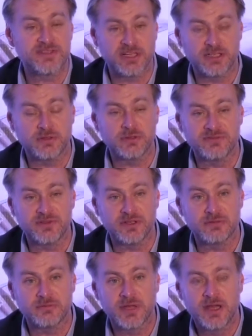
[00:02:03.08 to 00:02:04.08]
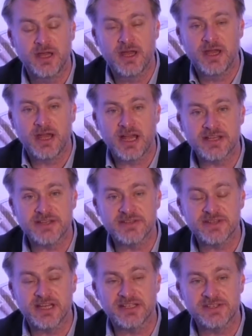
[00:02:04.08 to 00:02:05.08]
and celluloid film
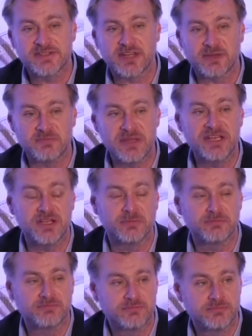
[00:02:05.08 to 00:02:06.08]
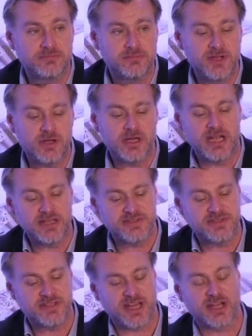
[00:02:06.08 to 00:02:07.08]
as a distinct medium, not
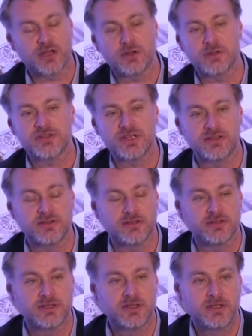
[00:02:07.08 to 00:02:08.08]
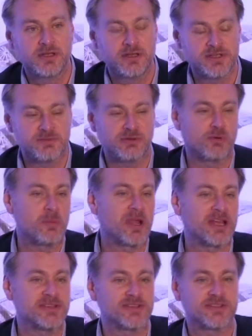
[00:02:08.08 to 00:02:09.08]
as a technology that has been
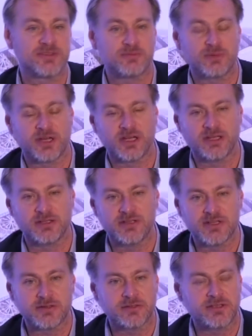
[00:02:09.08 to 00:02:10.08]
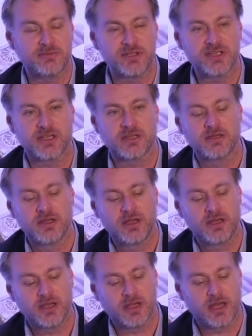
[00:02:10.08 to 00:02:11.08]
replaced by digital imaging,
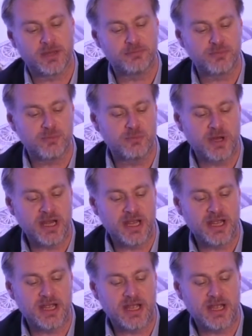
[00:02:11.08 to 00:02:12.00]
but